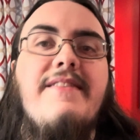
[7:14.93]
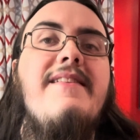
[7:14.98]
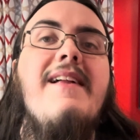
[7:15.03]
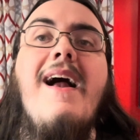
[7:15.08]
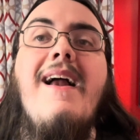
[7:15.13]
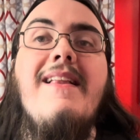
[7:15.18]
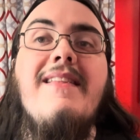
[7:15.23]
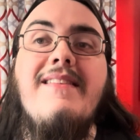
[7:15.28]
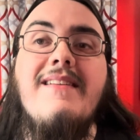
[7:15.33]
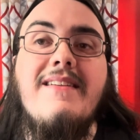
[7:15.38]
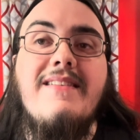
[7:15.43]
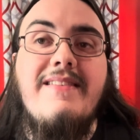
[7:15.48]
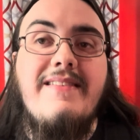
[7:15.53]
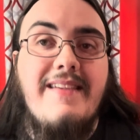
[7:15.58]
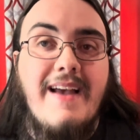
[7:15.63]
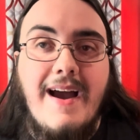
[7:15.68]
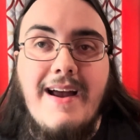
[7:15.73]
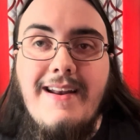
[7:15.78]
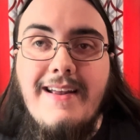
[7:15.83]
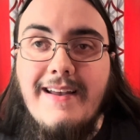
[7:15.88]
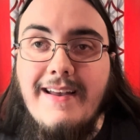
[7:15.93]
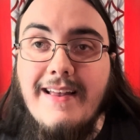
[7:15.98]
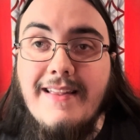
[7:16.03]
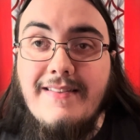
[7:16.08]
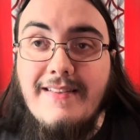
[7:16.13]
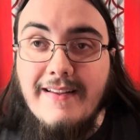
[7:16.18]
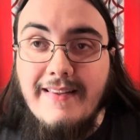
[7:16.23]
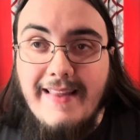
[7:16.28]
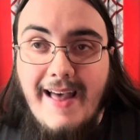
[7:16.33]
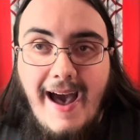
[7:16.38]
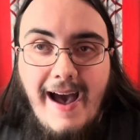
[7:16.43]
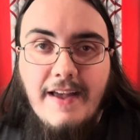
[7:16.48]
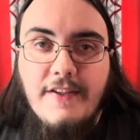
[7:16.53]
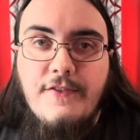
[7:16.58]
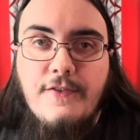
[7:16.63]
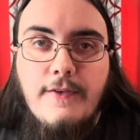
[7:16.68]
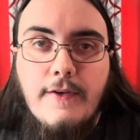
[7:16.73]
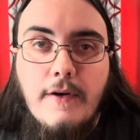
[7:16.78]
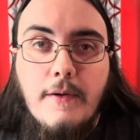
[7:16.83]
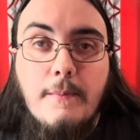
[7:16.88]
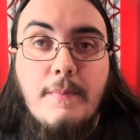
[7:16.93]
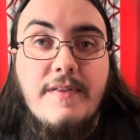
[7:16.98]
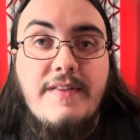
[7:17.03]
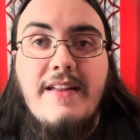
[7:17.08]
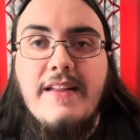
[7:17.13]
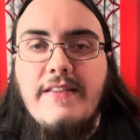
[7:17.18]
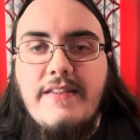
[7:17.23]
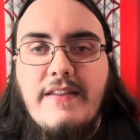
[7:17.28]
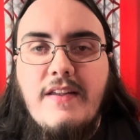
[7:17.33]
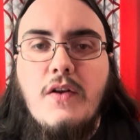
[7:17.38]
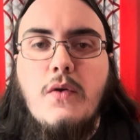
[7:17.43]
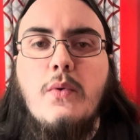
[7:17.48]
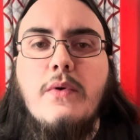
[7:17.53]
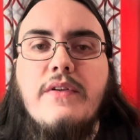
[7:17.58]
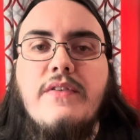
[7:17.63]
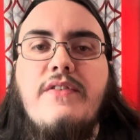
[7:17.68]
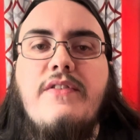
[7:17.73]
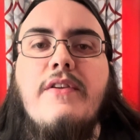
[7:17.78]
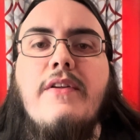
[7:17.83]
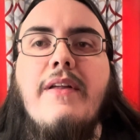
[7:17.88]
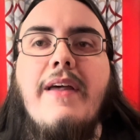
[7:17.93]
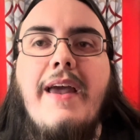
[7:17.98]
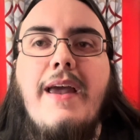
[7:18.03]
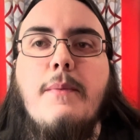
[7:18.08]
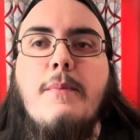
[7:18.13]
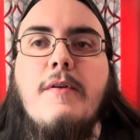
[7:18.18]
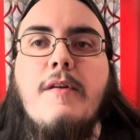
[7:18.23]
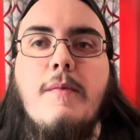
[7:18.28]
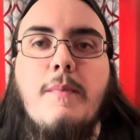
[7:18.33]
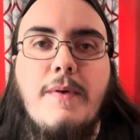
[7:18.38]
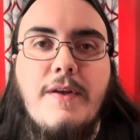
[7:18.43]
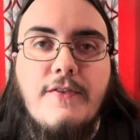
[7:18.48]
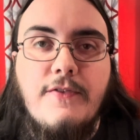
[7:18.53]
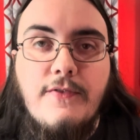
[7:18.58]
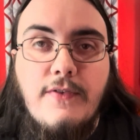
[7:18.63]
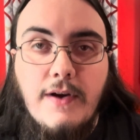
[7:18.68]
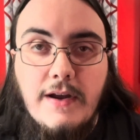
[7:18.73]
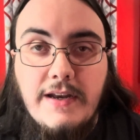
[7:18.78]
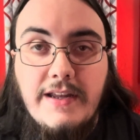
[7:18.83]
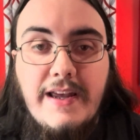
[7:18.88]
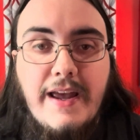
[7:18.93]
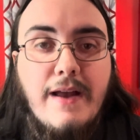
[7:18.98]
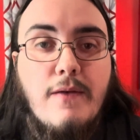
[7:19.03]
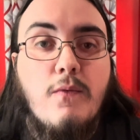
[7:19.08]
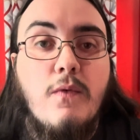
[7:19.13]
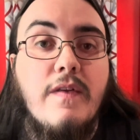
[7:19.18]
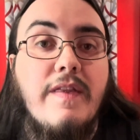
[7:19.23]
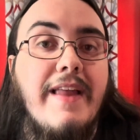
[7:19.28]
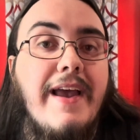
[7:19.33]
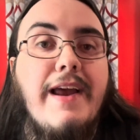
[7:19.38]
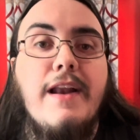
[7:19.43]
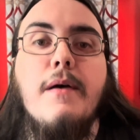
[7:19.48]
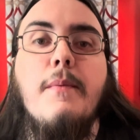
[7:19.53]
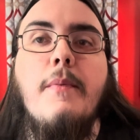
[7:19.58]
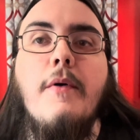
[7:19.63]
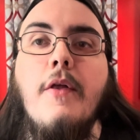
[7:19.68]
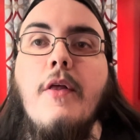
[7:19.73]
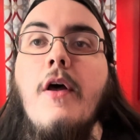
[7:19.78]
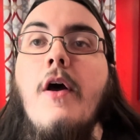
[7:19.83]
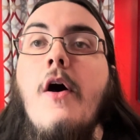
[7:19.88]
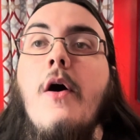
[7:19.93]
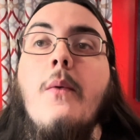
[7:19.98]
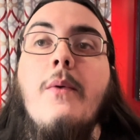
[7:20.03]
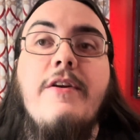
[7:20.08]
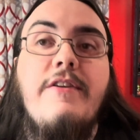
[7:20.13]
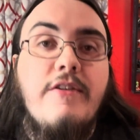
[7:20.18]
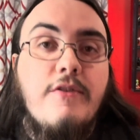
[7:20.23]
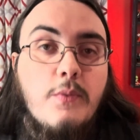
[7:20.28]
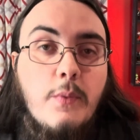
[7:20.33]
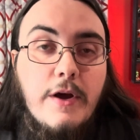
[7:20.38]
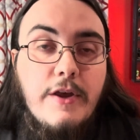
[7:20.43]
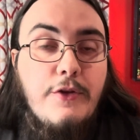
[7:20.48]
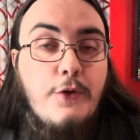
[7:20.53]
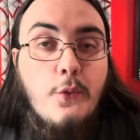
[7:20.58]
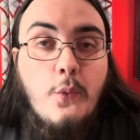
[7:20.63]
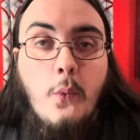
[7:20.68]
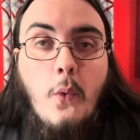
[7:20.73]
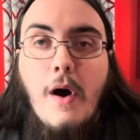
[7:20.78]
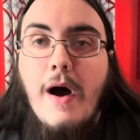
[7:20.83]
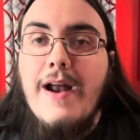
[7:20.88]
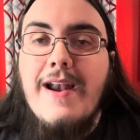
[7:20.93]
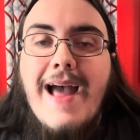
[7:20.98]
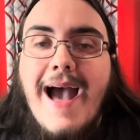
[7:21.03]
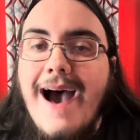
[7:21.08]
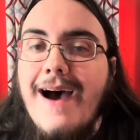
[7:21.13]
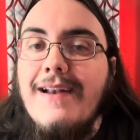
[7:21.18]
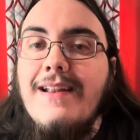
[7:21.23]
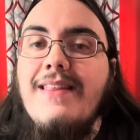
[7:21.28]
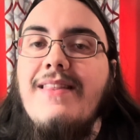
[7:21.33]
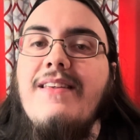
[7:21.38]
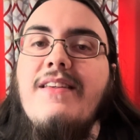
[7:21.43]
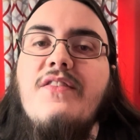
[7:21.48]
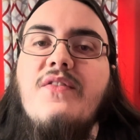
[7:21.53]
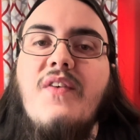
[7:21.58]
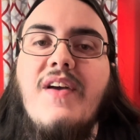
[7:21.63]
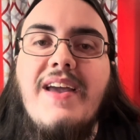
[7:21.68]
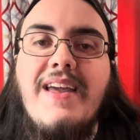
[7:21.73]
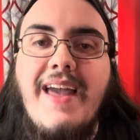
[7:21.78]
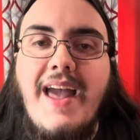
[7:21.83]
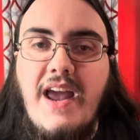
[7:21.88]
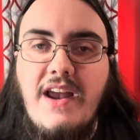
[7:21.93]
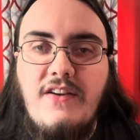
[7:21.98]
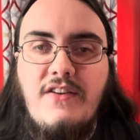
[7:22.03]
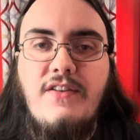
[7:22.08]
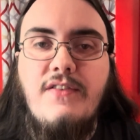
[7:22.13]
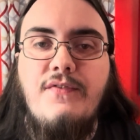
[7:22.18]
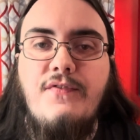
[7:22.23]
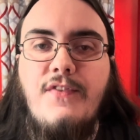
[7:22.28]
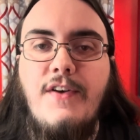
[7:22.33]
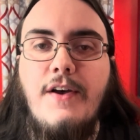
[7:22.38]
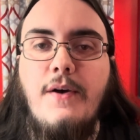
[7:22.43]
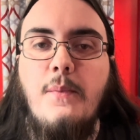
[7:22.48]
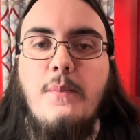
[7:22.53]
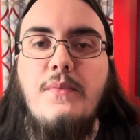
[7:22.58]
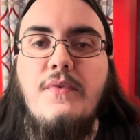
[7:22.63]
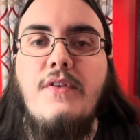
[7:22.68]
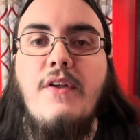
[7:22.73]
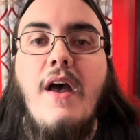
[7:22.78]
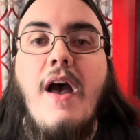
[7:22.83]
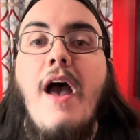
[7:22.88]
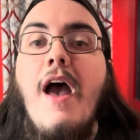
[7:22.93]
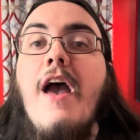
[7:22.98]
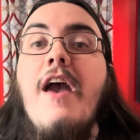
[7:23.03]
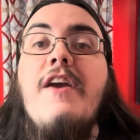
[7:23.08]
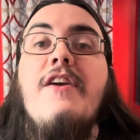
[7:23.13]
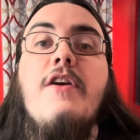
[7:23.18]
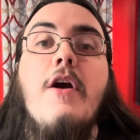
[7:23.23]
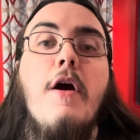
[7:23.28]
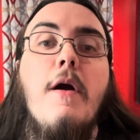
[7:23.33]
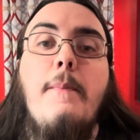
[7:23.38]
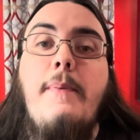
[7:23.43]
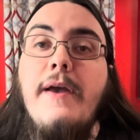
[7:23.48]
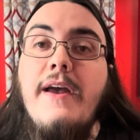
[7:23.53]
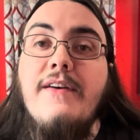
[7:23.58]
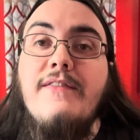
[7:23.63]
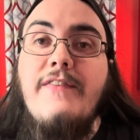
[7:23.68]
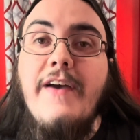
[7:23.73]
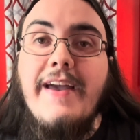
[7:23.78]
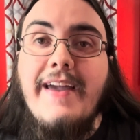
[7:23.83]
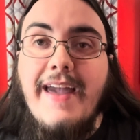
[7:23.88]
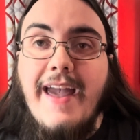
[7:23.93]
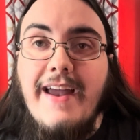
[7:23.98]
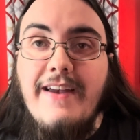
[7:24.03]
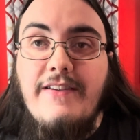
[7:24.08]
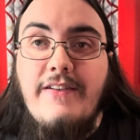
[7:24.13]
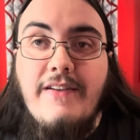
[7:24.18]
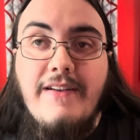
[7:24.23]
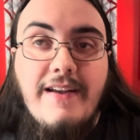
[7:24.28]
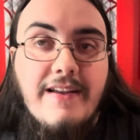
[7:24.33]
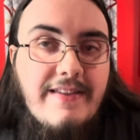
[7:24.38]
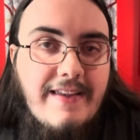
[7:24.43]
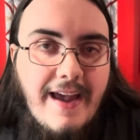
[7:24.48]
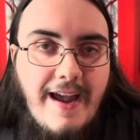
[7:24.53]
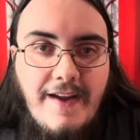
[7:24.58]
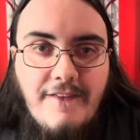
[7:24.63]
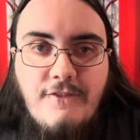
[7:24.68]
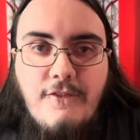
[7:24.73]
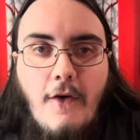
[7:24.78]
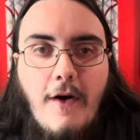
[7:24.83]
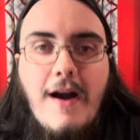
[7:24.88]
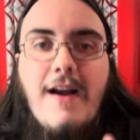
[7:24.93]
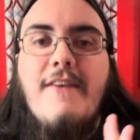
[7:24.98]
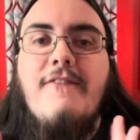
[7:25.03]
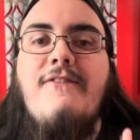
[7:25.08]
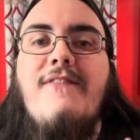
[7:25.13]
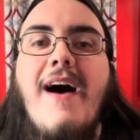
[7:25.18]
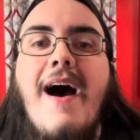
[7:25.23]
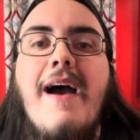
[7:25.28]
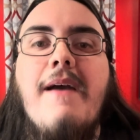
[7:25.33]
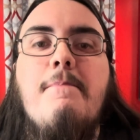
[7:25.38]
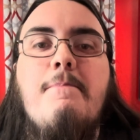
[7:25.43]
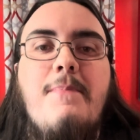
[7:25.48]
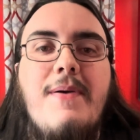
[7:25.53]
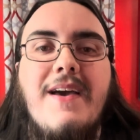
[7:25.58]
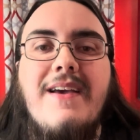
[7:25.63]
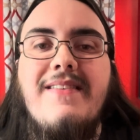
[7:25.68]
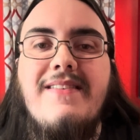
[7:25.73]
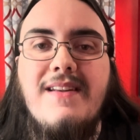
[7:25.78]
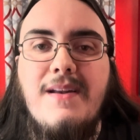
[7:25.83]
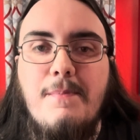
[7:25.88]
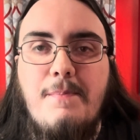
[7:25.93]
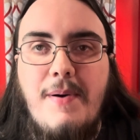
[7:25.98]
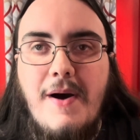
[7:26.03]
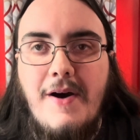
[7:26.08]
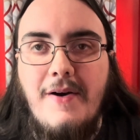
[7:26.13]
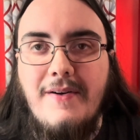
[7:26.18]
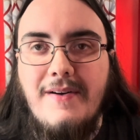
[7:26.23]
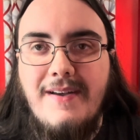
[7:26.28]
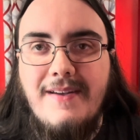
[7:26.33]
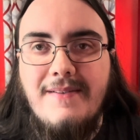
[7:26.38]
not as exciting as the last film, but this sequel is still able to be funny and relatable, which is what you want out of these vacation films. European Vacation gets a 4 out of 5 pigs in a poke.